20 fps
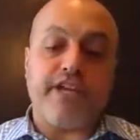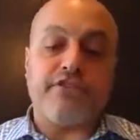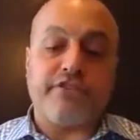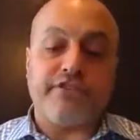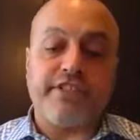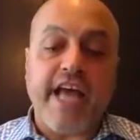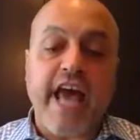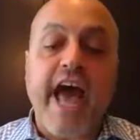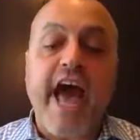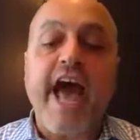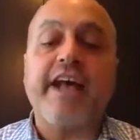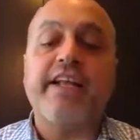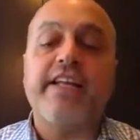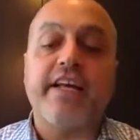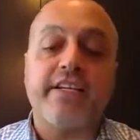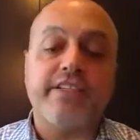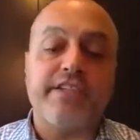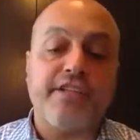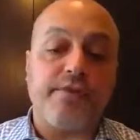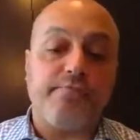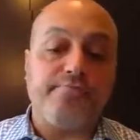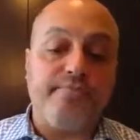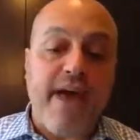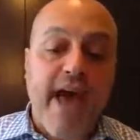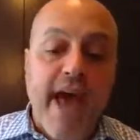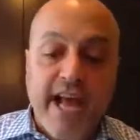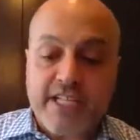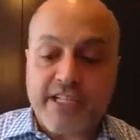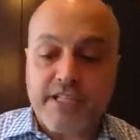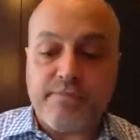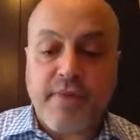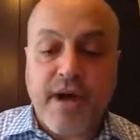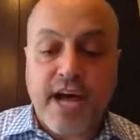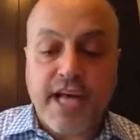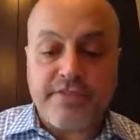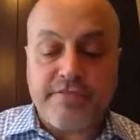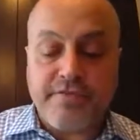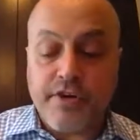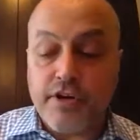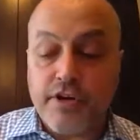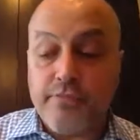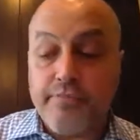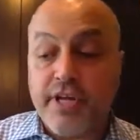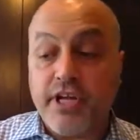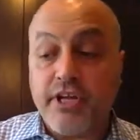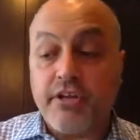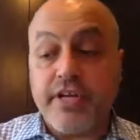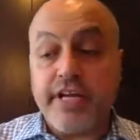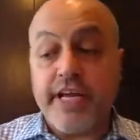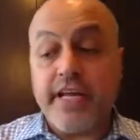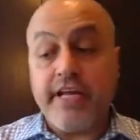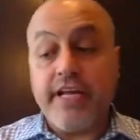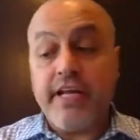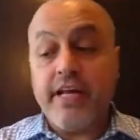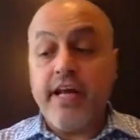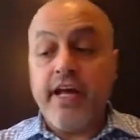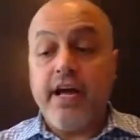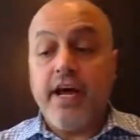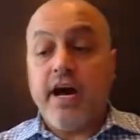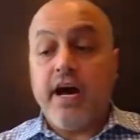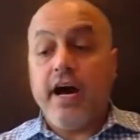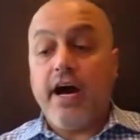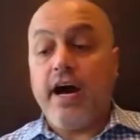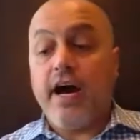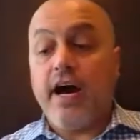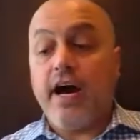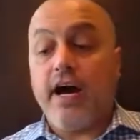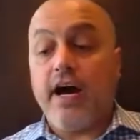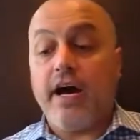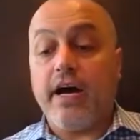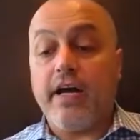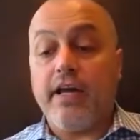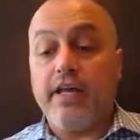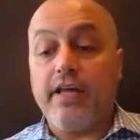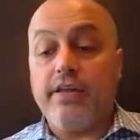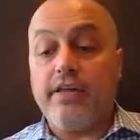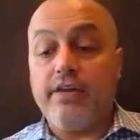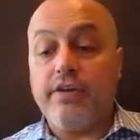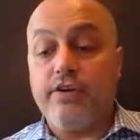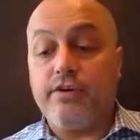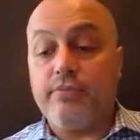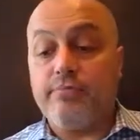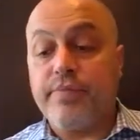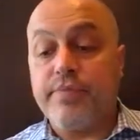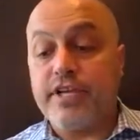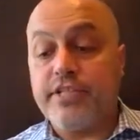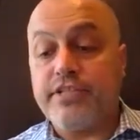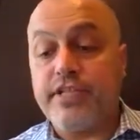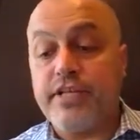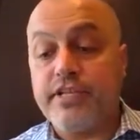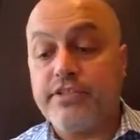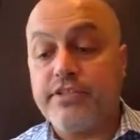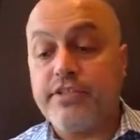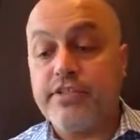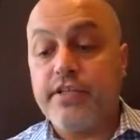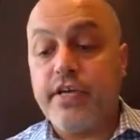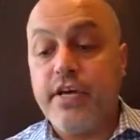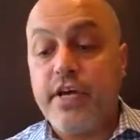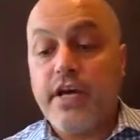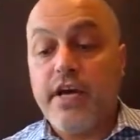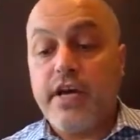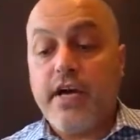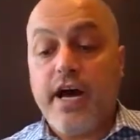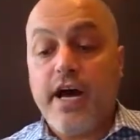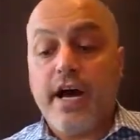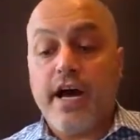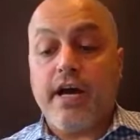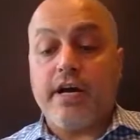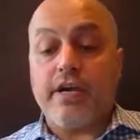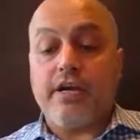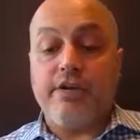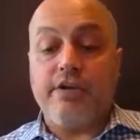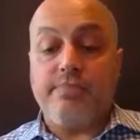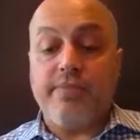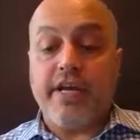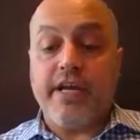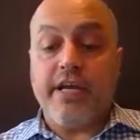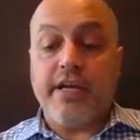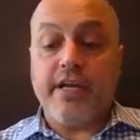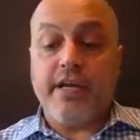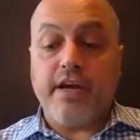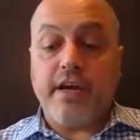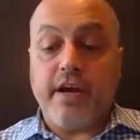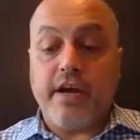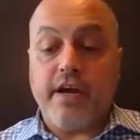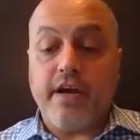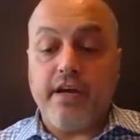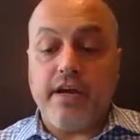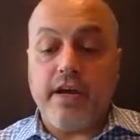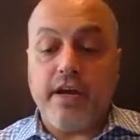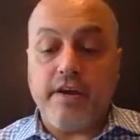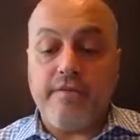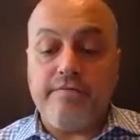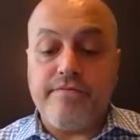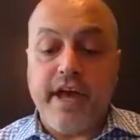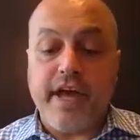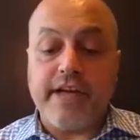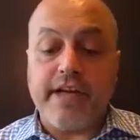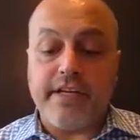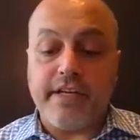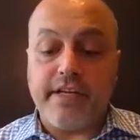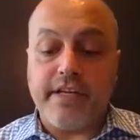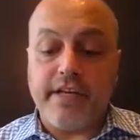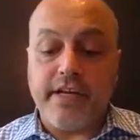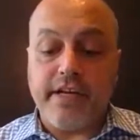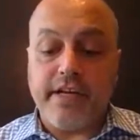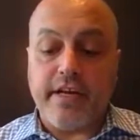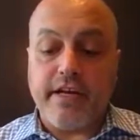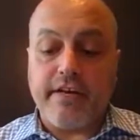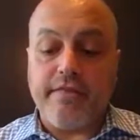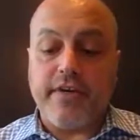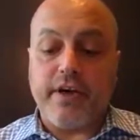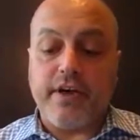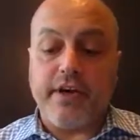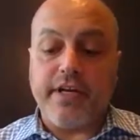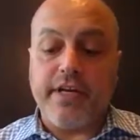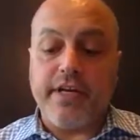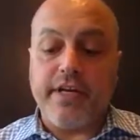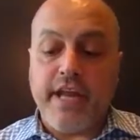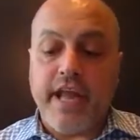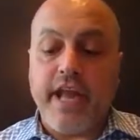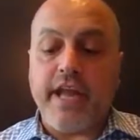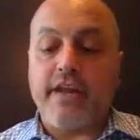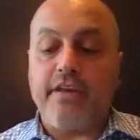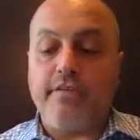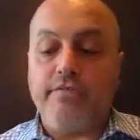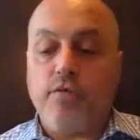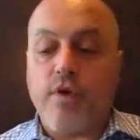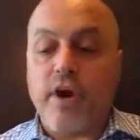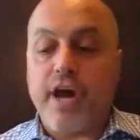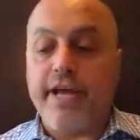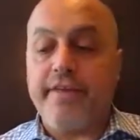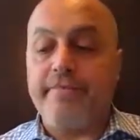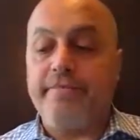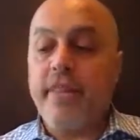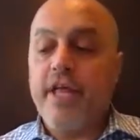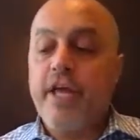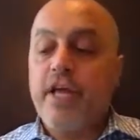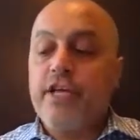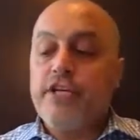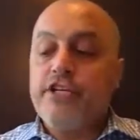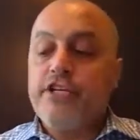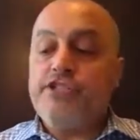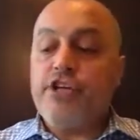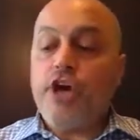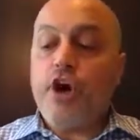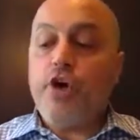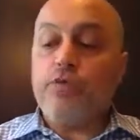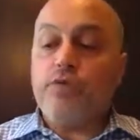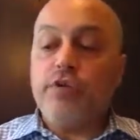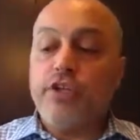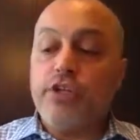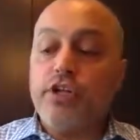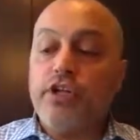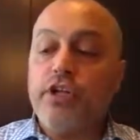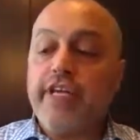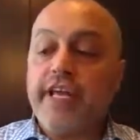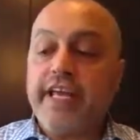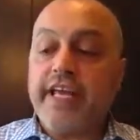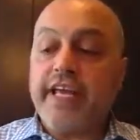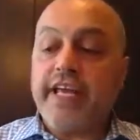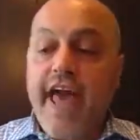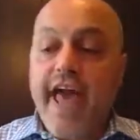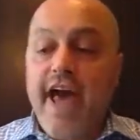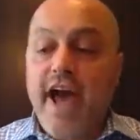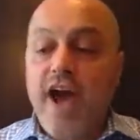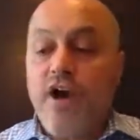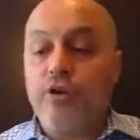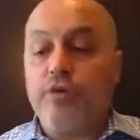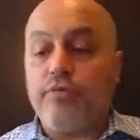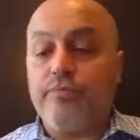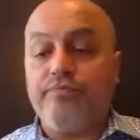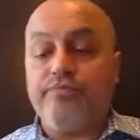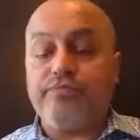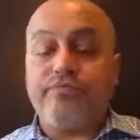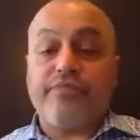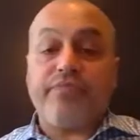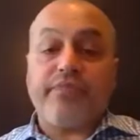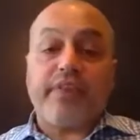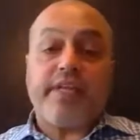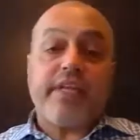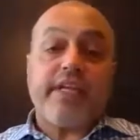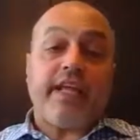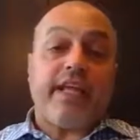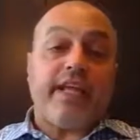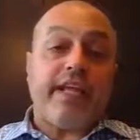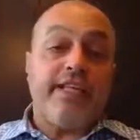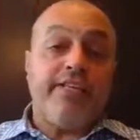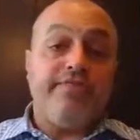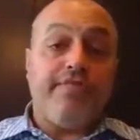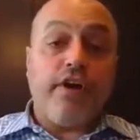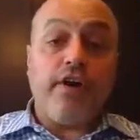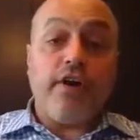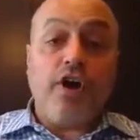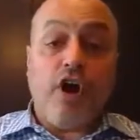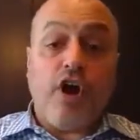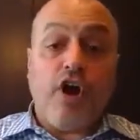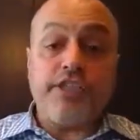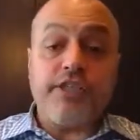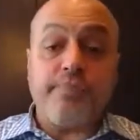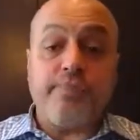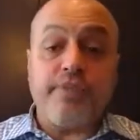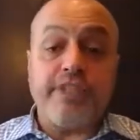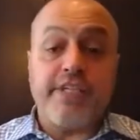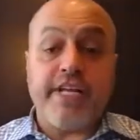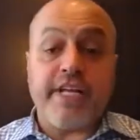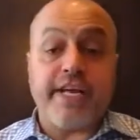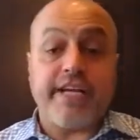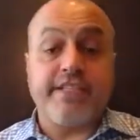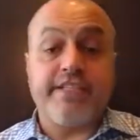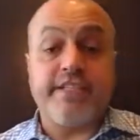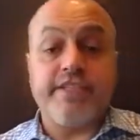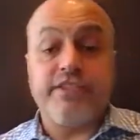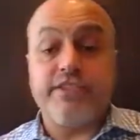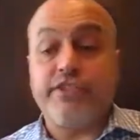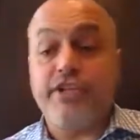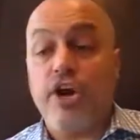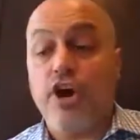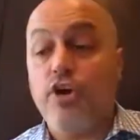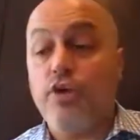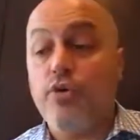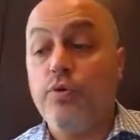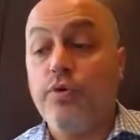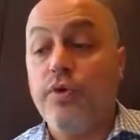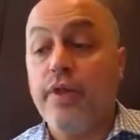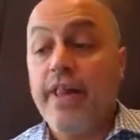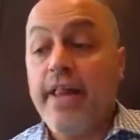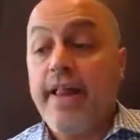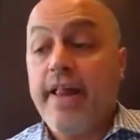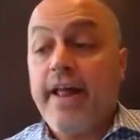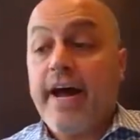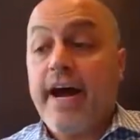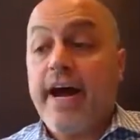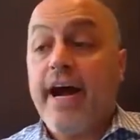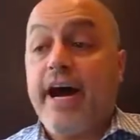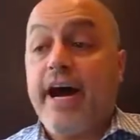special tactics to maximize viewability, your business could be affected in a very negative way. So looking out, it's very hard to predict. So